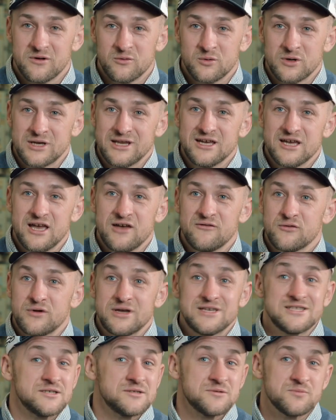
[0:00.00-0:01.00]
we didn't have
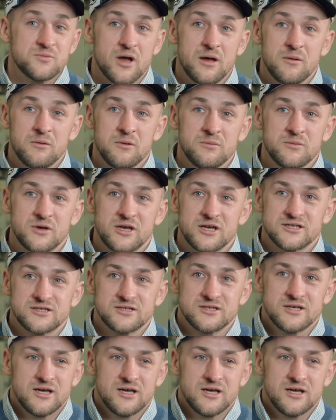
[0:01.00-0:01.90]
racism problem because